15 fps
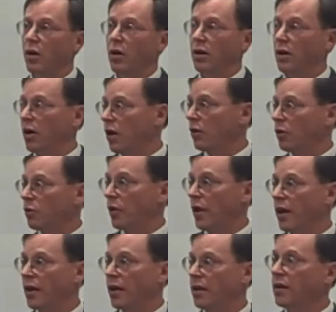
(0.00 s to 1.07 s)
a color
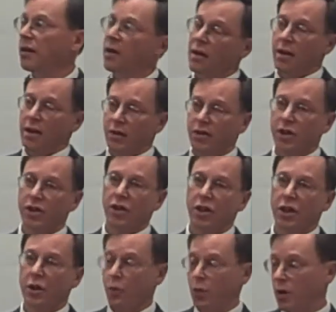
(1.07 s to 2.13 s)
rating.
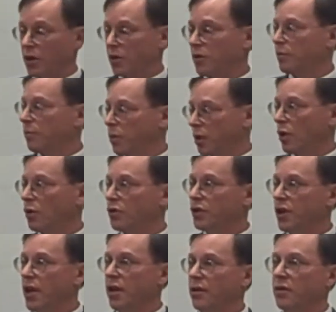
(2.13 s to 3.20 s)
Essentially, it was below
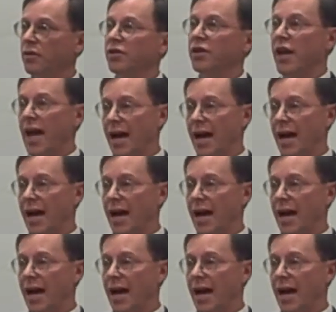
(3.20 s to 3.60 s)
standards,